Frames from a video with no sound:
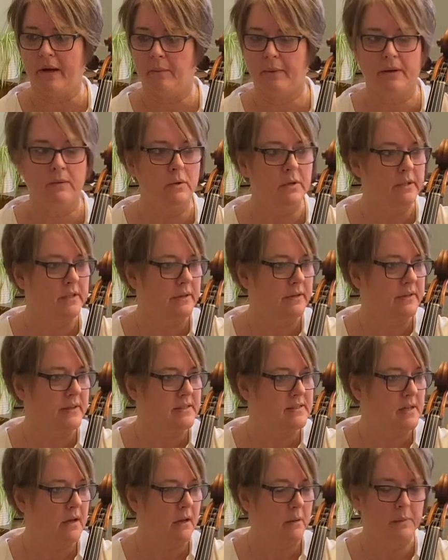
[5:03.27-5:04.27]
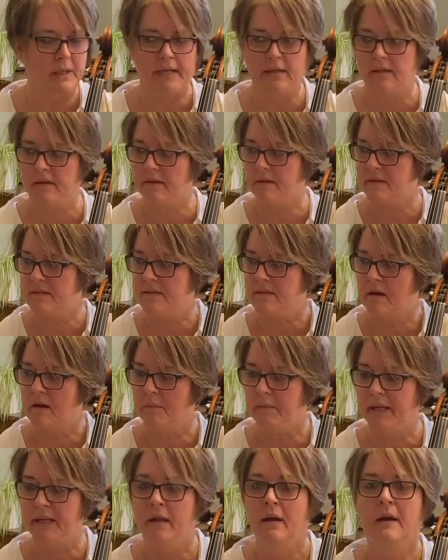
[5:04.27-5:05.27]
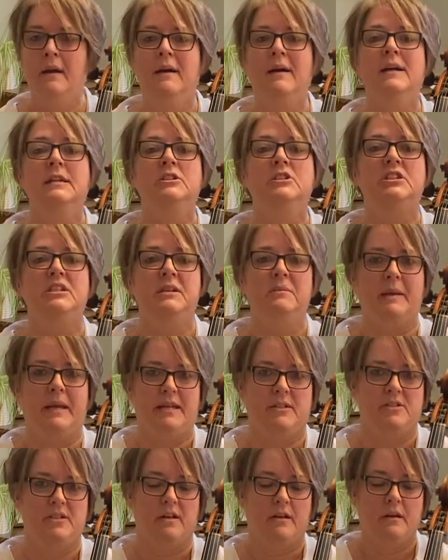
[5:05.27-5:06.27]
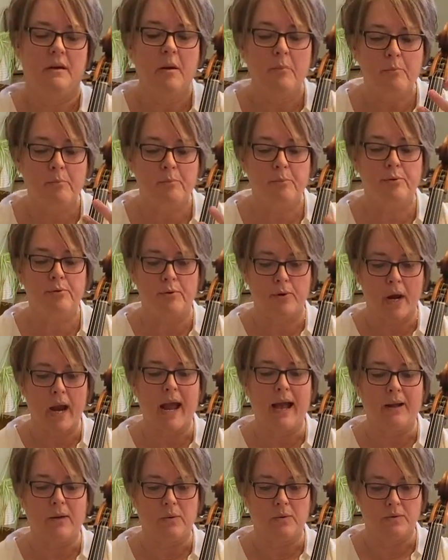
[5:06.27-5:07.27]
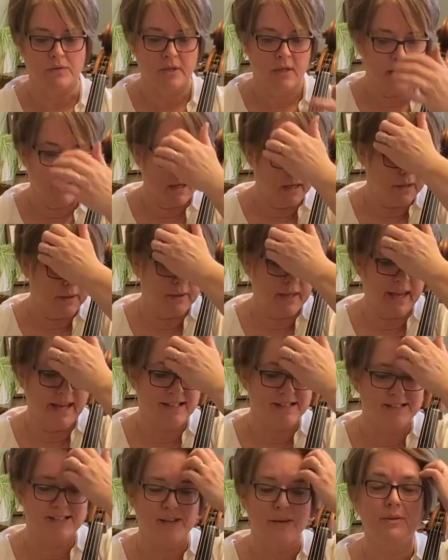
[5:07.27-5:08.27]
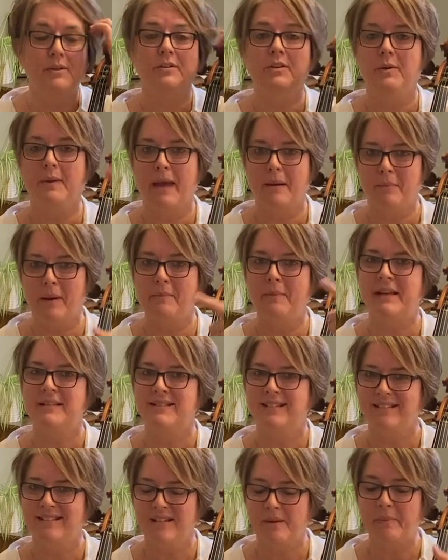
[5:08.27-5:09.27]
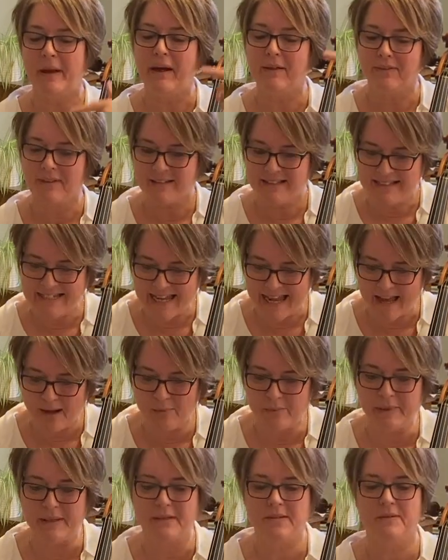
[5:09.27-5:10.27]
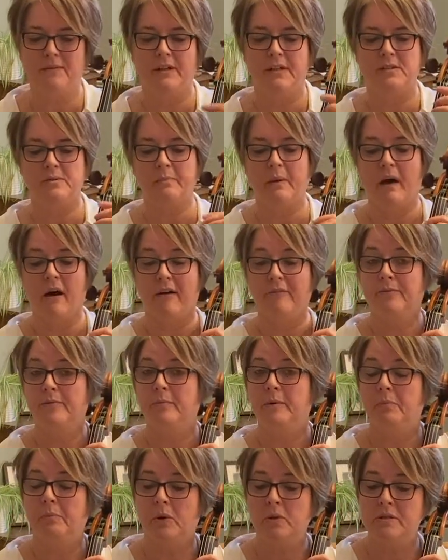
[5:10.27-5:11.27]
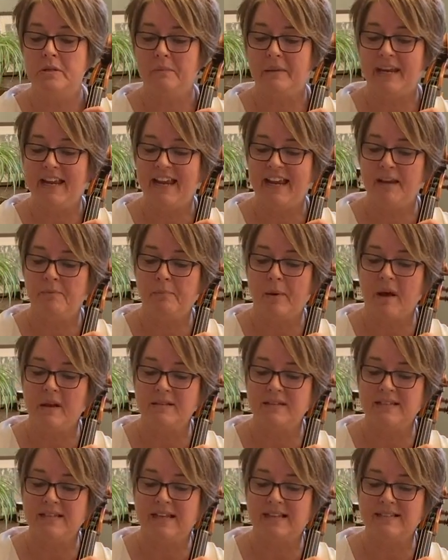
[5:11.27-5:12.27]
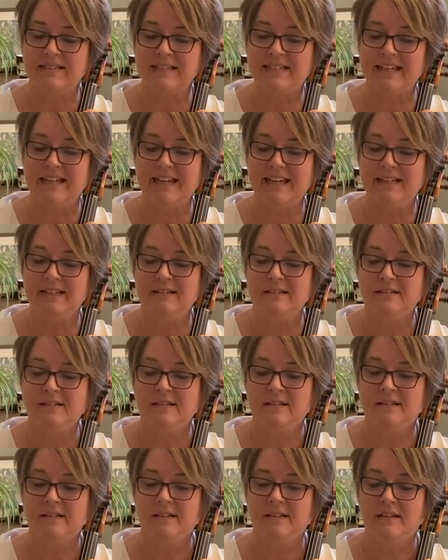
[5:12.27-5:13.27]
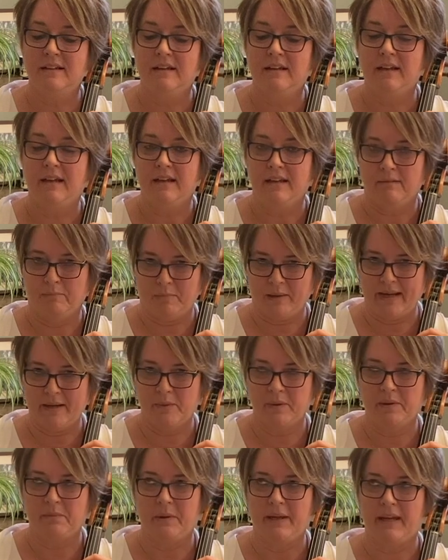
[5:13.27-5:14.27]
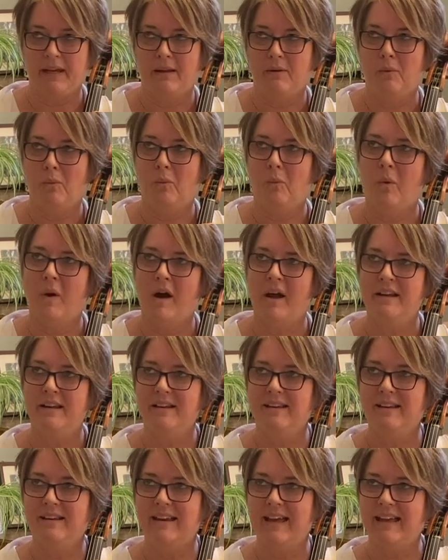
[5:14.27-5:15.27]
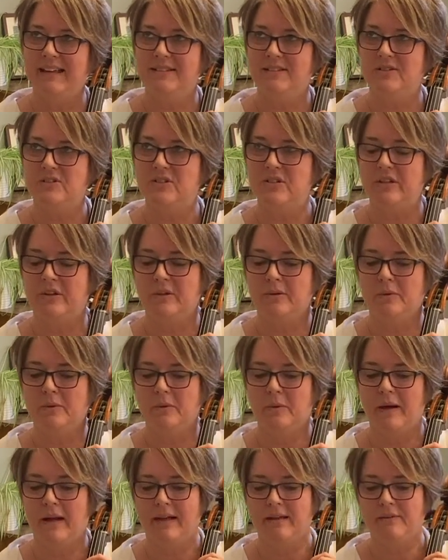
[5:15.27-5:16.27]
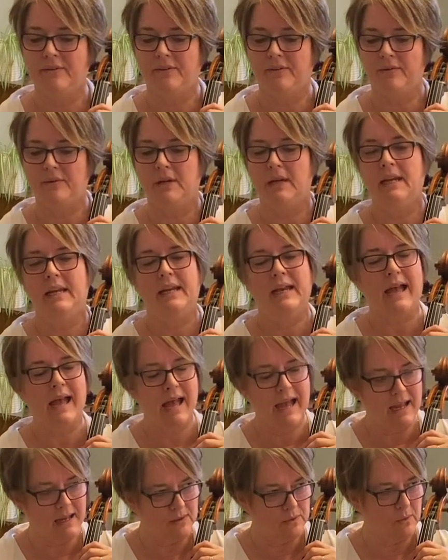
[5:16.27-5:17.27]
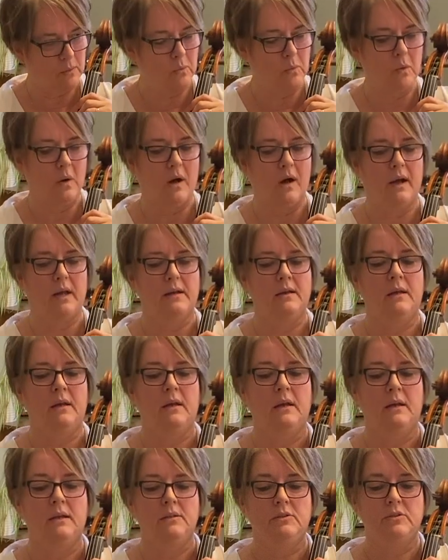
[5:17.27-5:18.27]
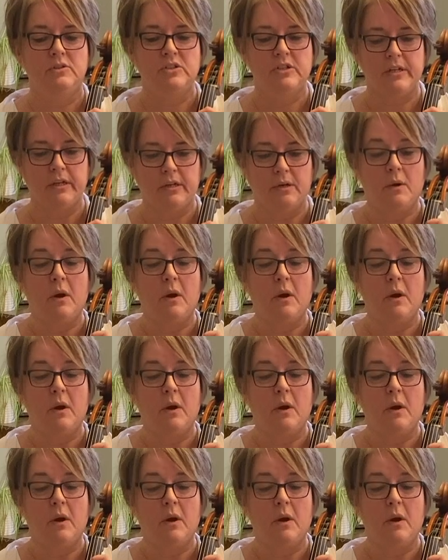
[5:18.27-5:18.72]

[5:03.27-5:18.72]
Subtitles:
oh, look at this harmony, G major, proud. Okay, so you get my message about the downbeat of each bar. From the bottom E, bar 16, play with me. 1 and 2 and 3 and 1, 2